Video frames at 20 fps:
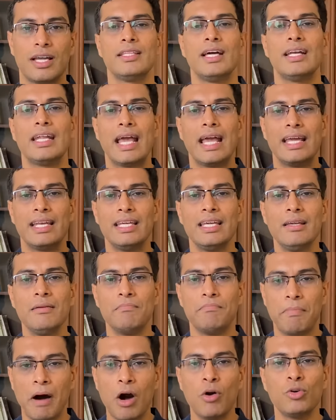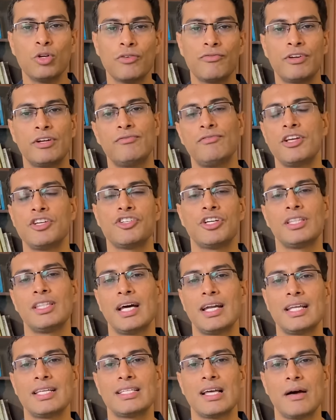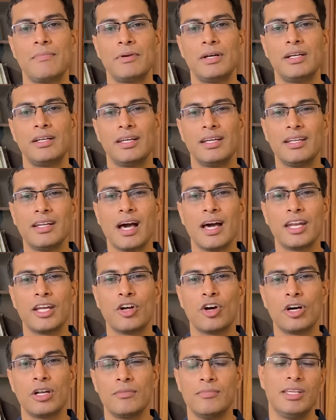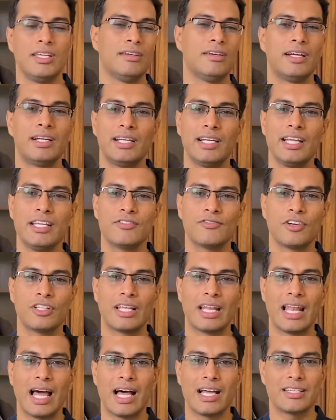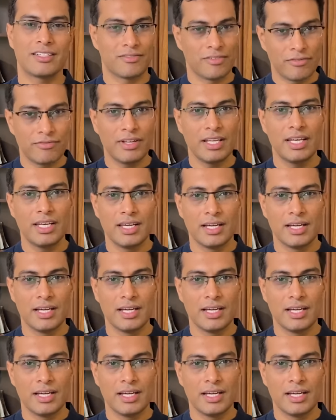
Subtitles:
that any bout of inflation that has happened in our economy, at least for the last 15